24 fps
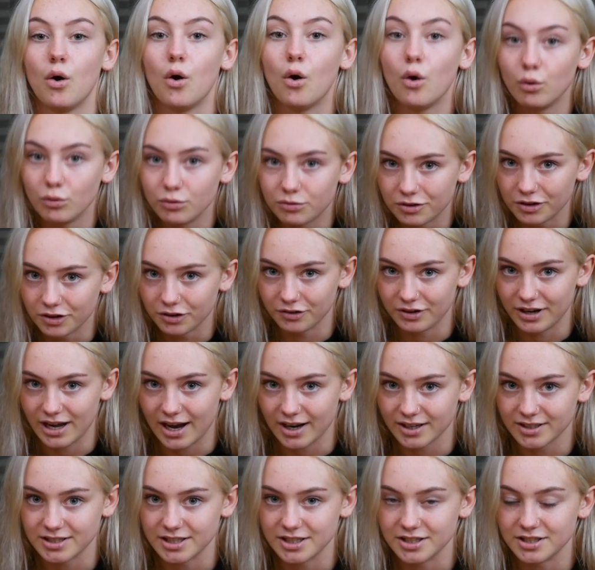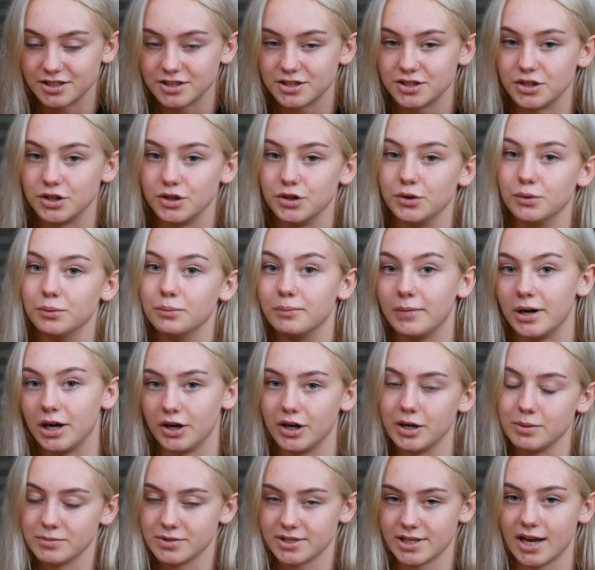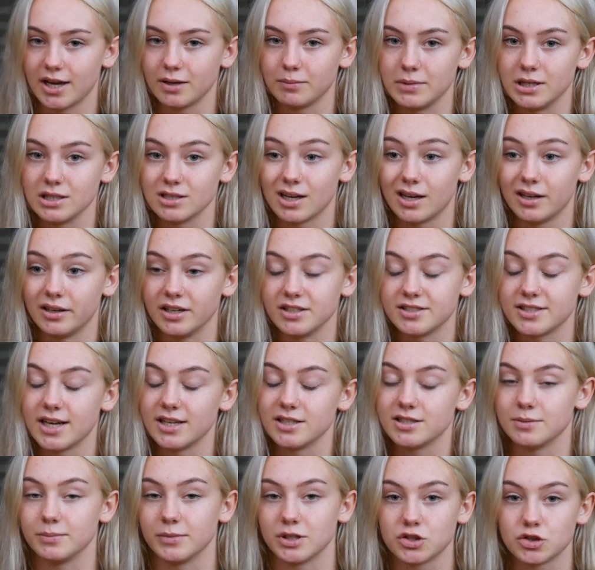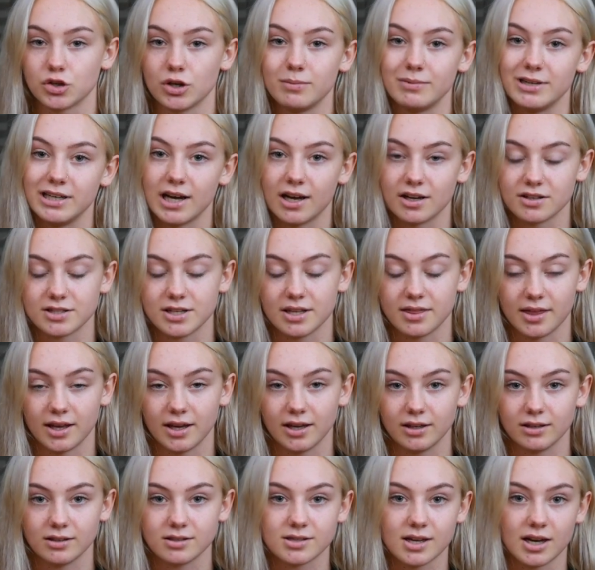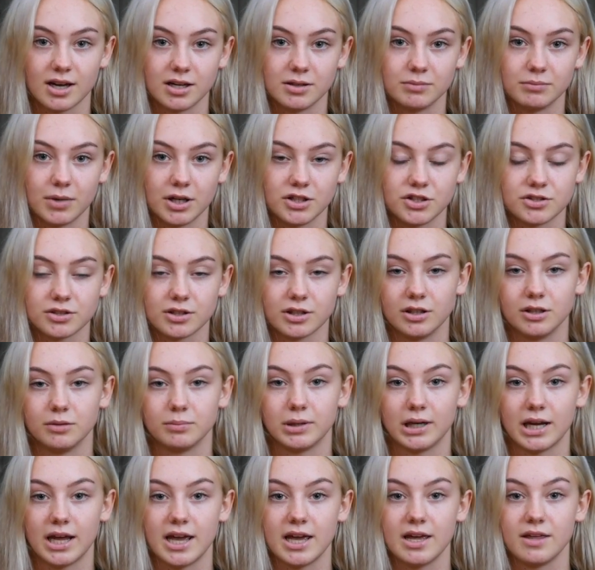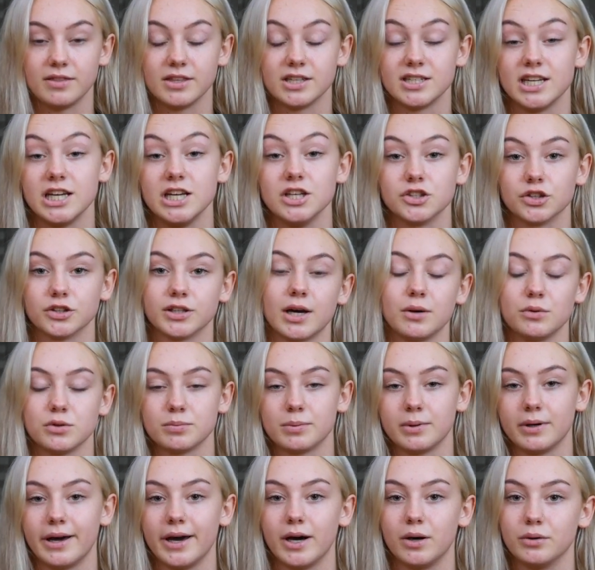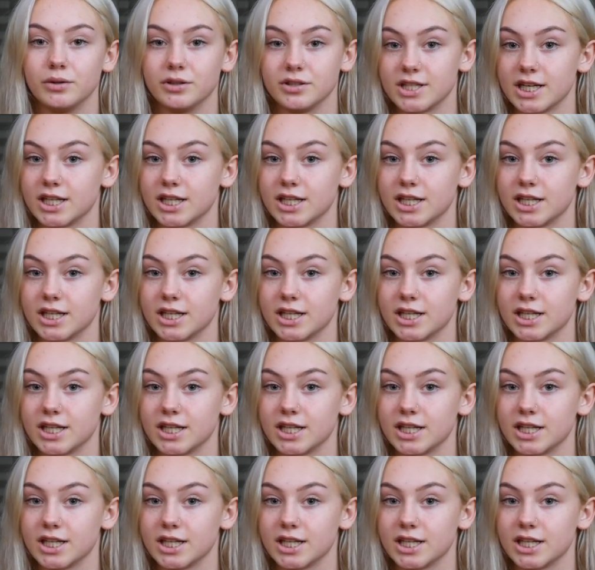overreacted to Miriam's segment, and I said some extremely nasty things. I'm just gonna play the teaser that was put out on